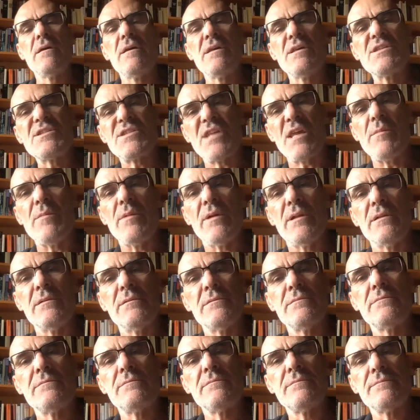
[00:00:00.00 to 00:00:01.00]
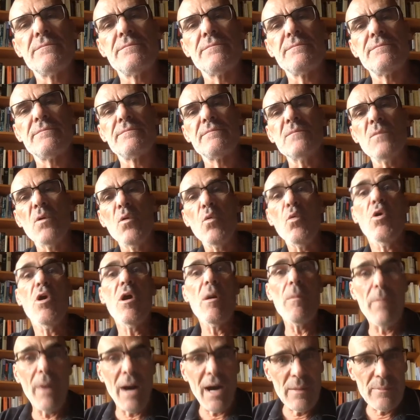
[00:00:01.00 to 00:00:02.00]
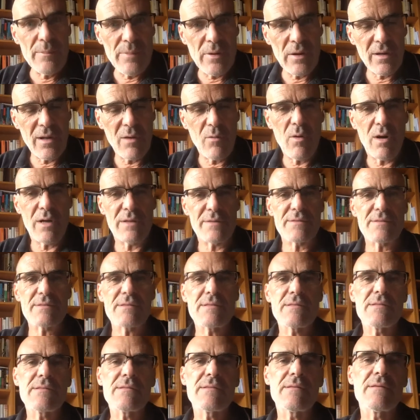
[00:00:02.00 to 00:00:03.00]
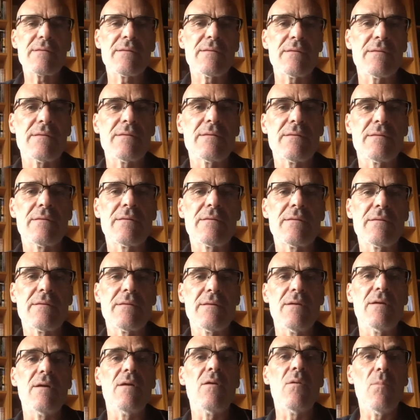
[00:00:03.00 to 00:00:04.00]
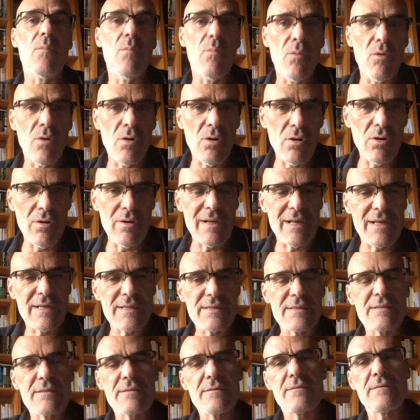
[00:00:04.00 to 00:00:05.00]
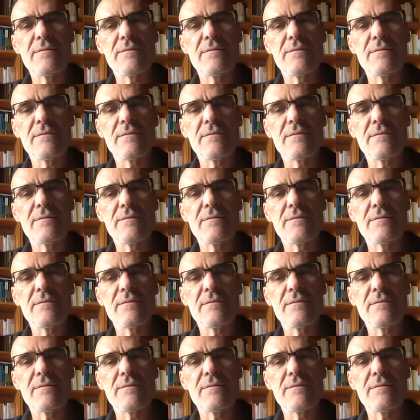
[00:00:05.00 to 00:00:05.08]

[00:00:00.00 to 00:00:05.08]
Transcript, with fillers: stable were bipolar ones, more or less.